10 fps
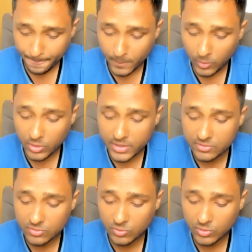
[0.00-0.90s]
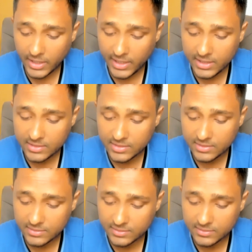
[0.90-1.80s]
All right, so eighth
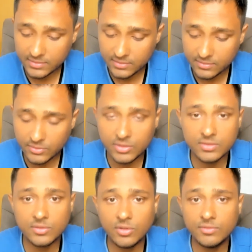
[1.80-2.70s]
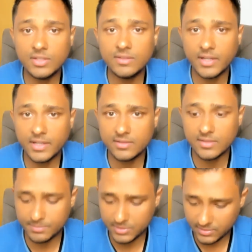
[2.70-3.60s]
verse of the second
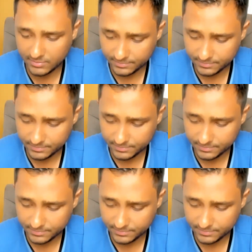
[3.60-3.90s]
chapter.